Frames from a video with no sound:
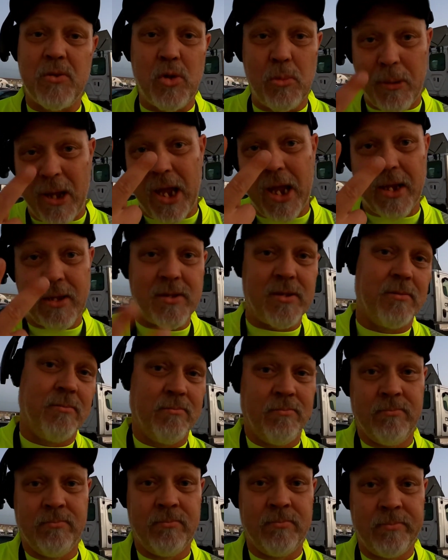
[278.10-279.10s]
2 bags.
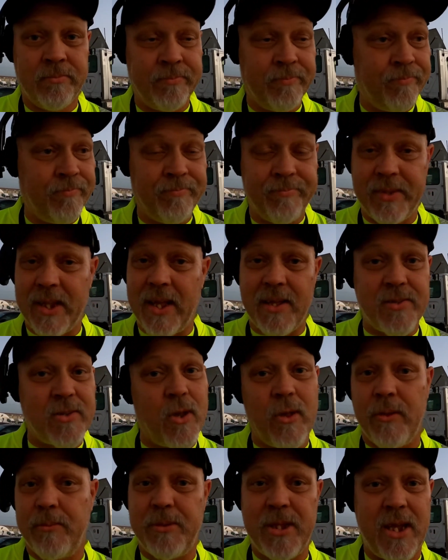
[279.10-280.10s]
That's
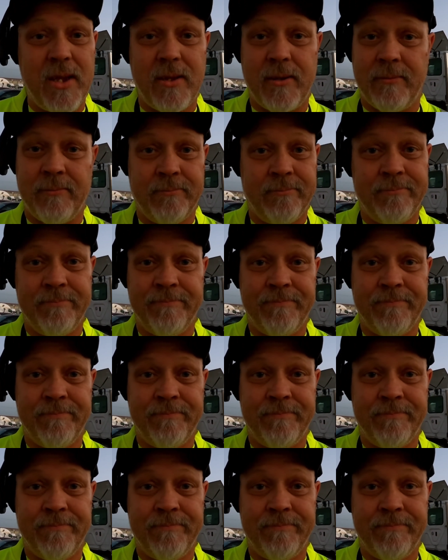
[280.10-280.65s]
all I'm taking.